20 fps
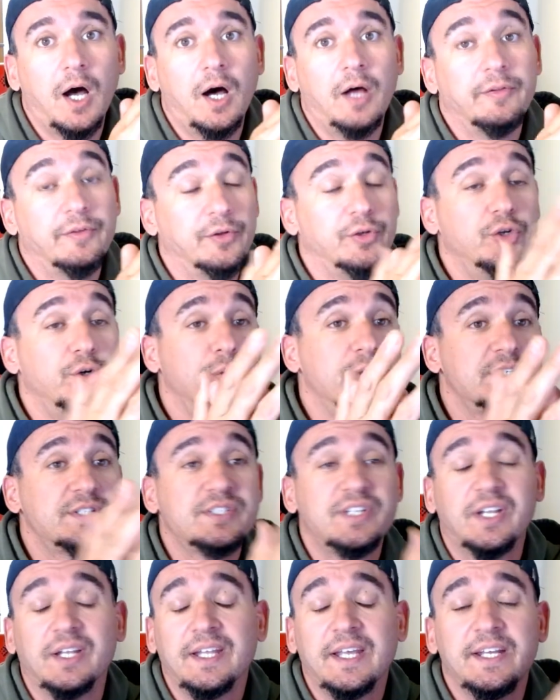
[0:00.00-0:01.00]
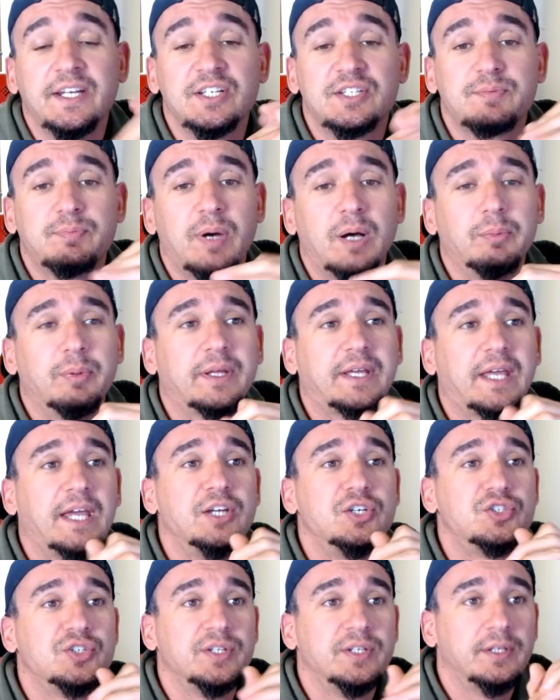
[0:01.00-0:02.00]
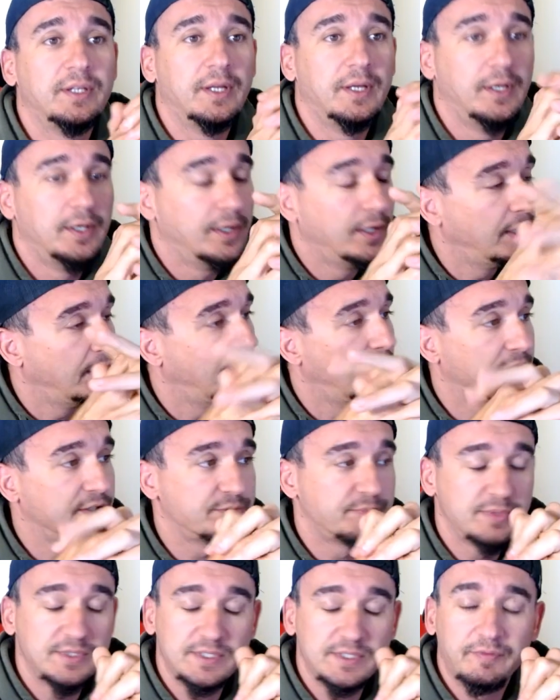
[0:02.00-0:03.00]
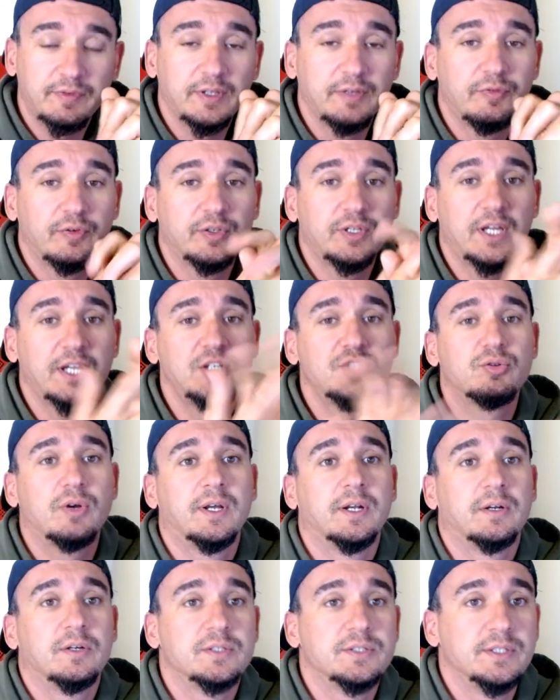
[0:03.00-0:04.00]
the newest and latest publication specifically for day traders.